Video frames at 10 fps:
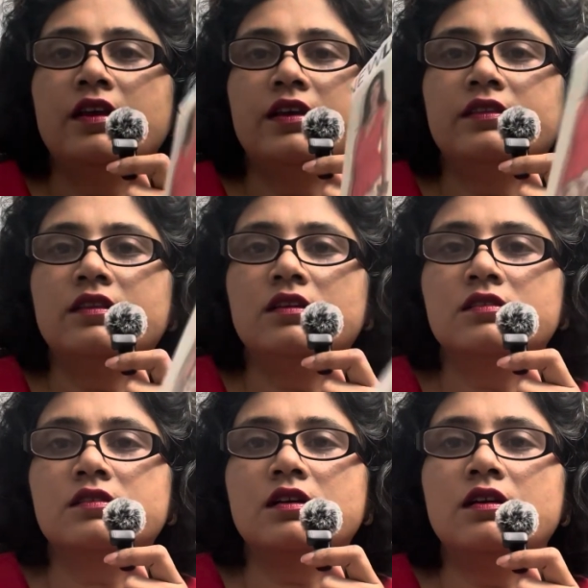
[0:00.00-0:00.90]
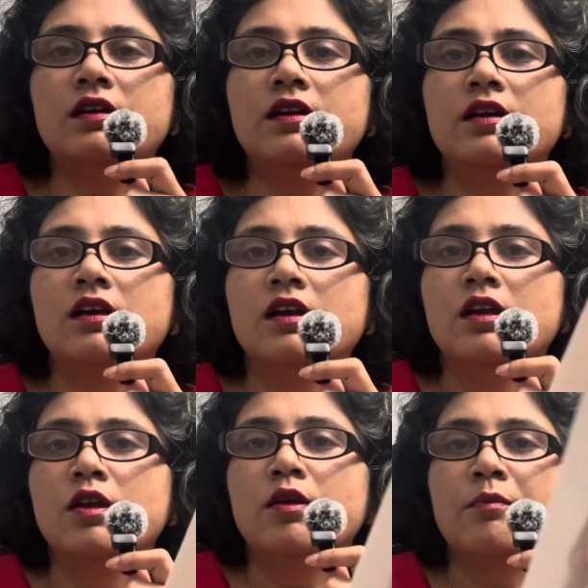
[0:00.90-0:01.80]
in the skirt
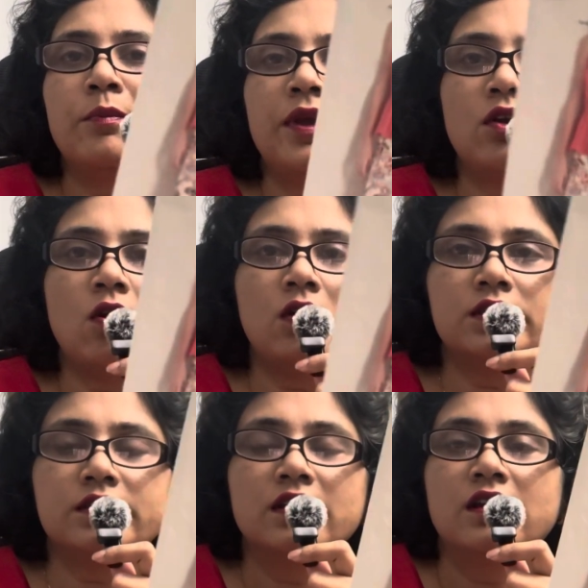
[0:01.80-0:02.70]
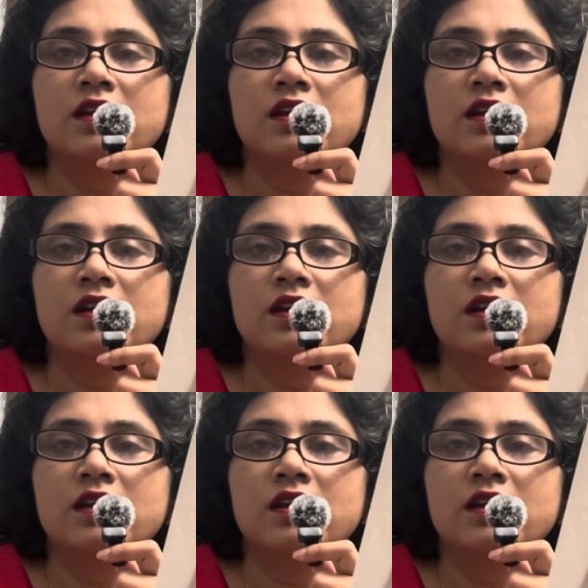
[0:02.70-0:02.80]
because